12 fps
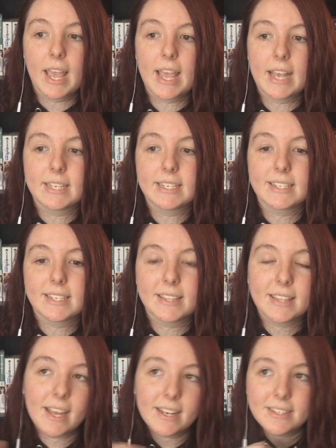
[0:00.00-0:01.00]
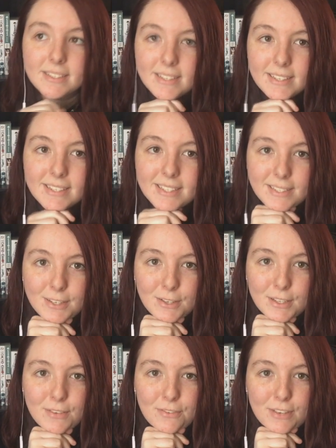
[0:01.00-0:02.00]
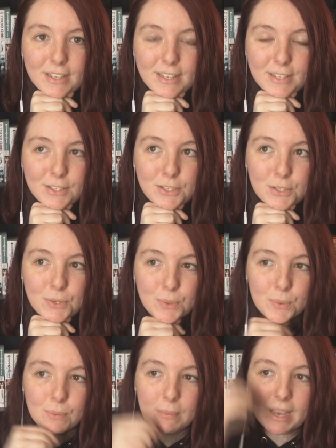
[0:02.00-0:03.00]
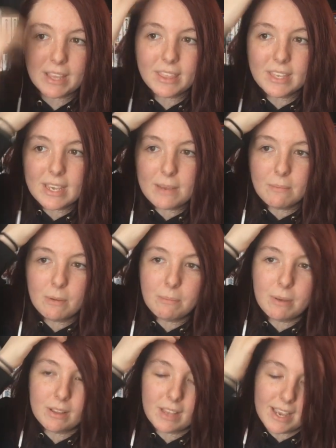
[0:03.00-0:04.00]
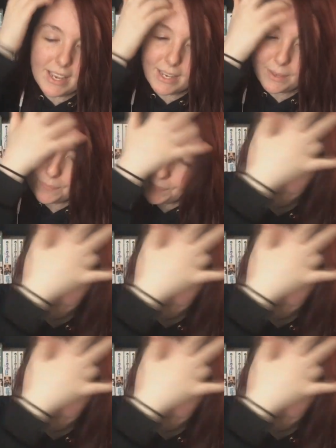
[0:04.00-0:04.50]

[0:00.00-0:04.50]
and that doesn't necessarily fit into my theme, but like